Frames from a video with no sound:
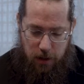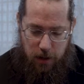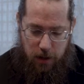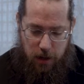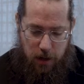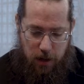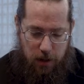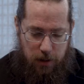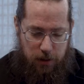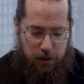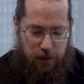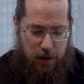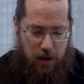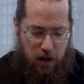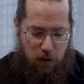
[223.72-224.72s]
And
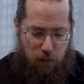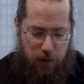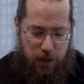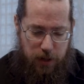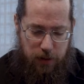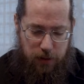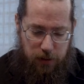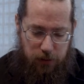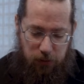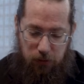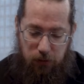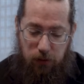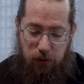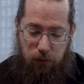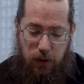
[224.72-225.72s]
now we, this is
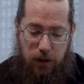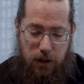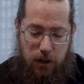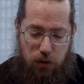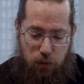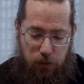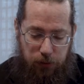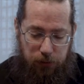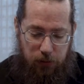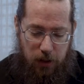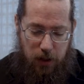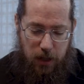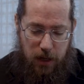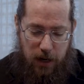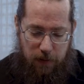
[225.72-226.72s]
the screen that you will
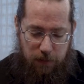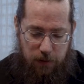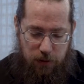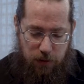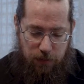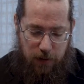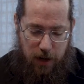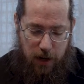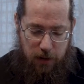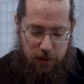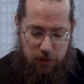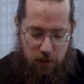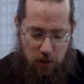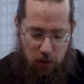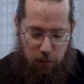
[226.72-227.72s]
see after you've
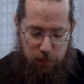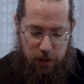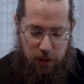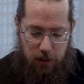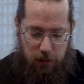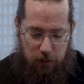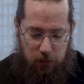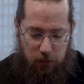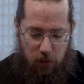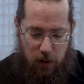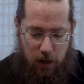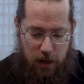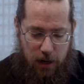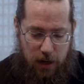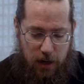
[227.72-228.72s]
added Golem in. So
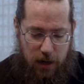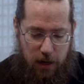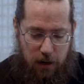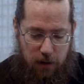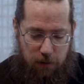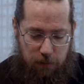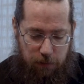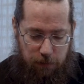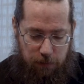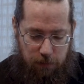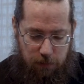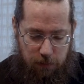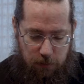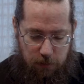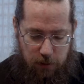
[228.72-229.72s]
I have
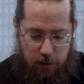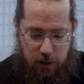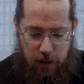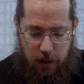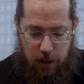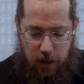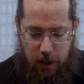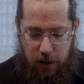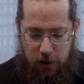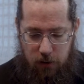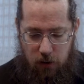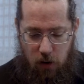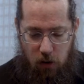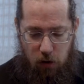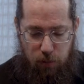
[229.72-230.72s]
added
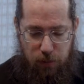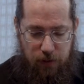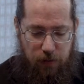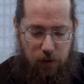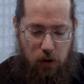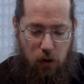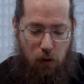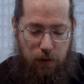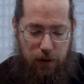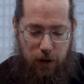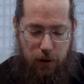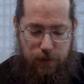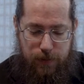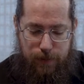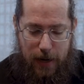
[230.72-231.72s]
Golem. If you go over
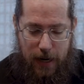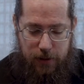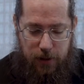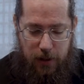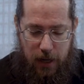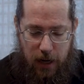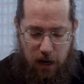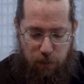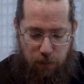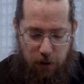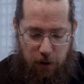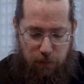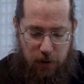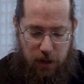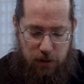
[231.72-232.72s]
here back to the
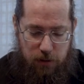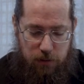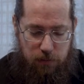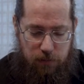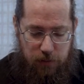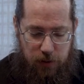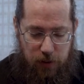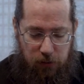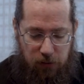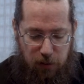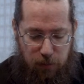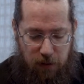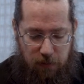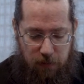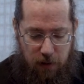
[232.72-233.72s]
hamburger menu, you can see
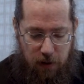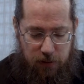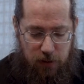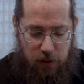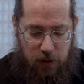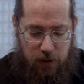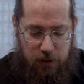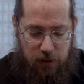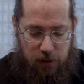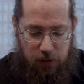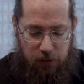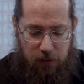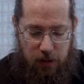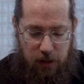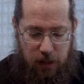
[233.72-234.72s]
my very tokens are
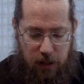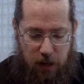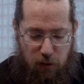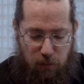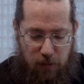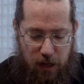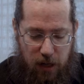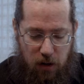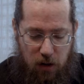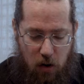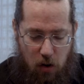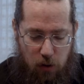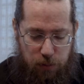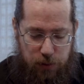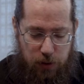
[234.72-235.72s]
listed and now my
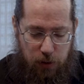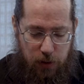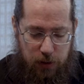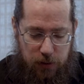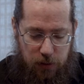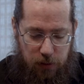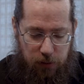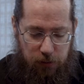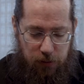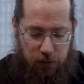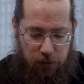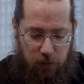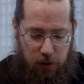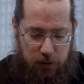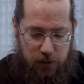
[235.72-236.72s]
Golem tokens are listed.
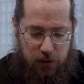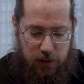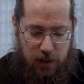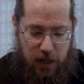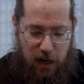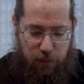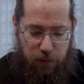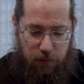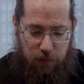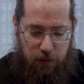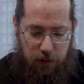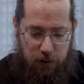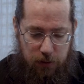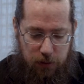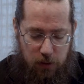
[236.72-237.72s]
So I'll just tap over
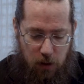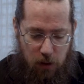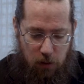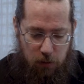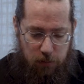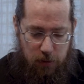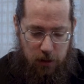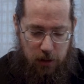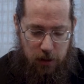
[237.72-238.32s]
on Golem